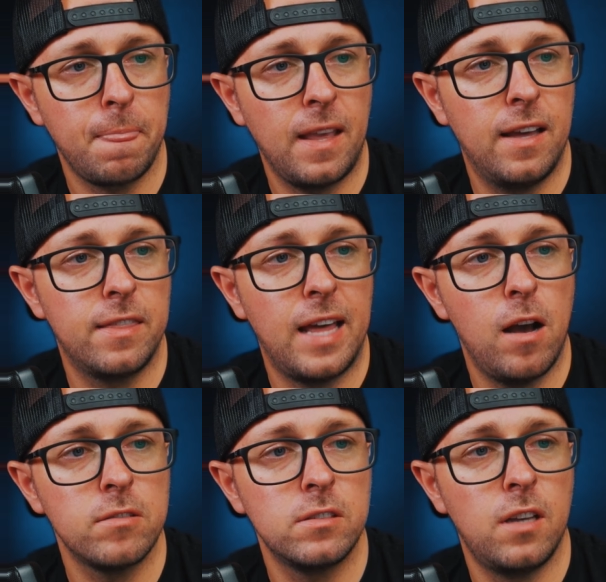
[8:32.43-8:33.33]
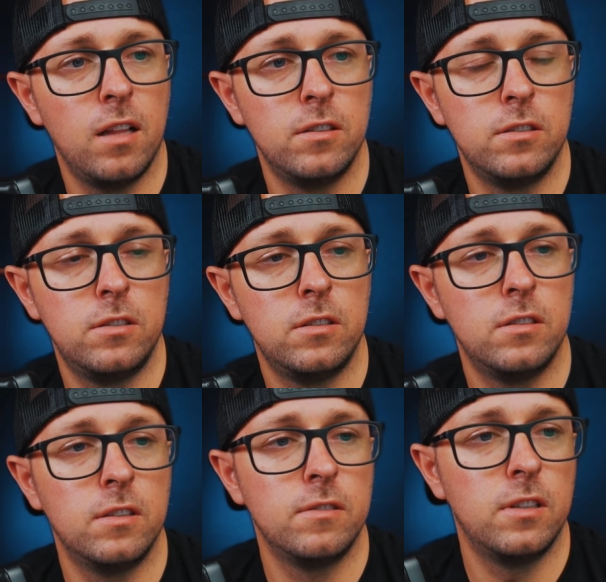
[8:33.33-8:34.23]
$1,000
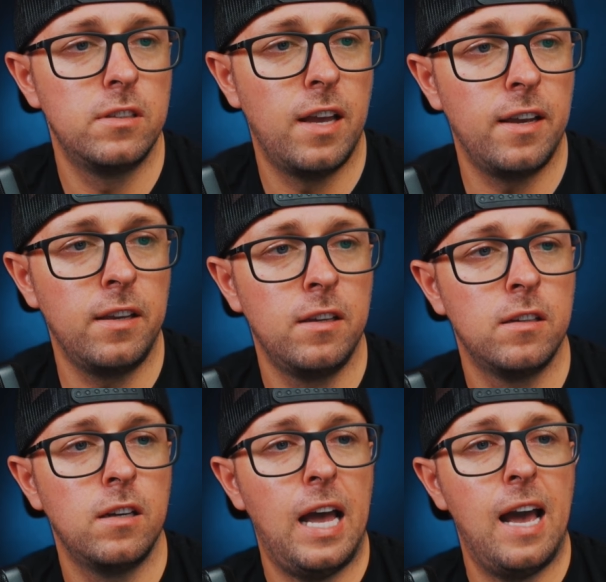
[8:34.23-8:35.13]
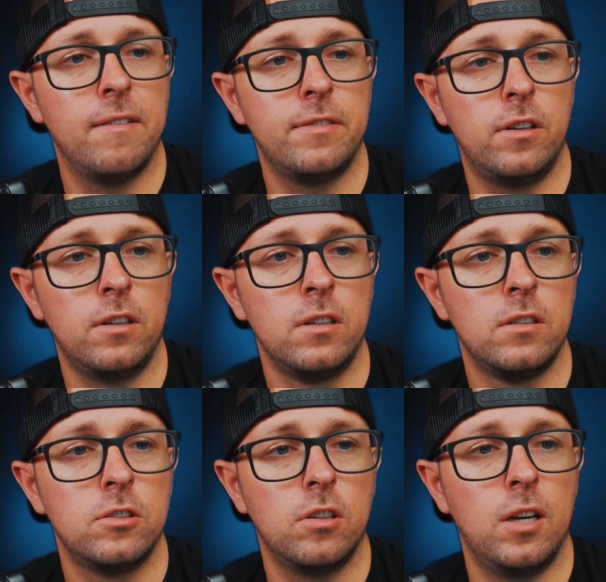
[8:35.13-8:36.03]
the day after,
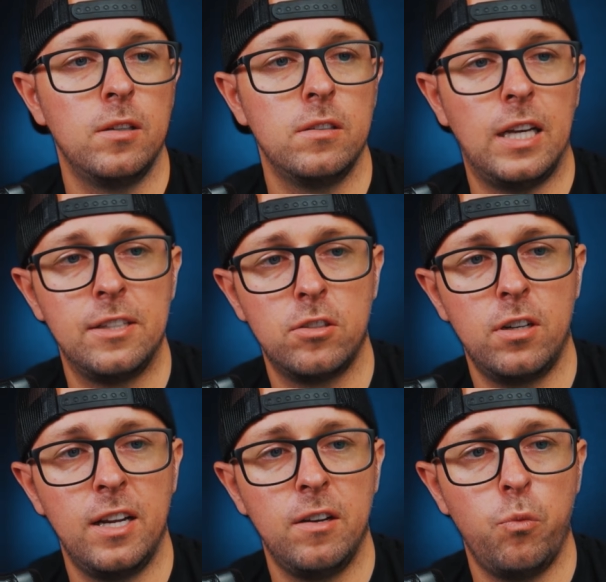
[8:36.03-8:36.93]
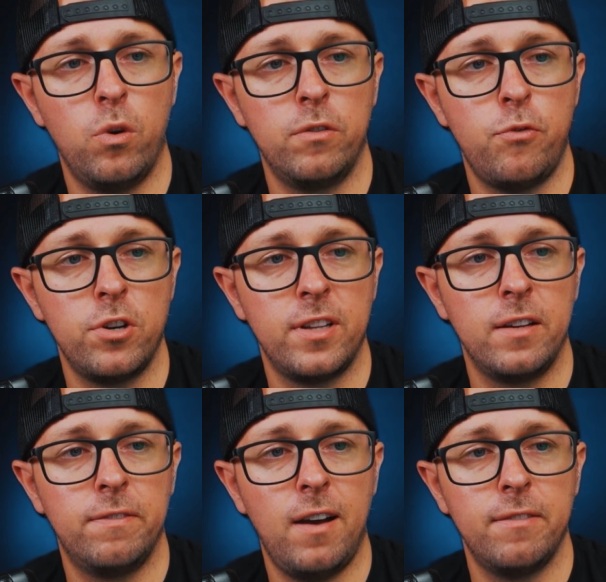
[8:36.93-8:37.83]
so I started at
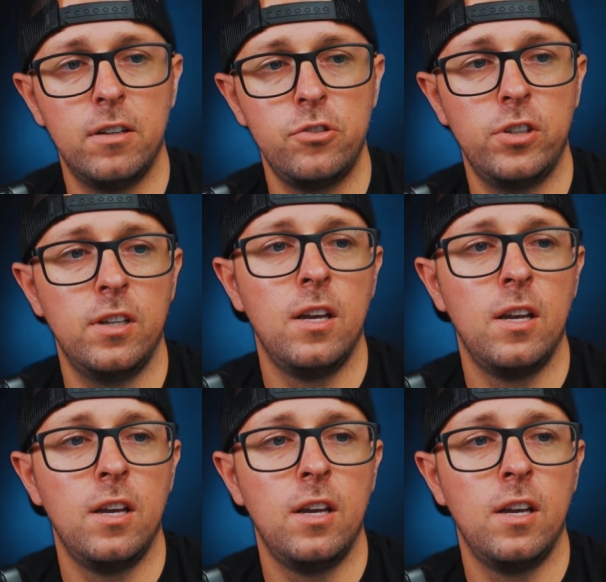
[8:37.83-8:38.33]
149,500.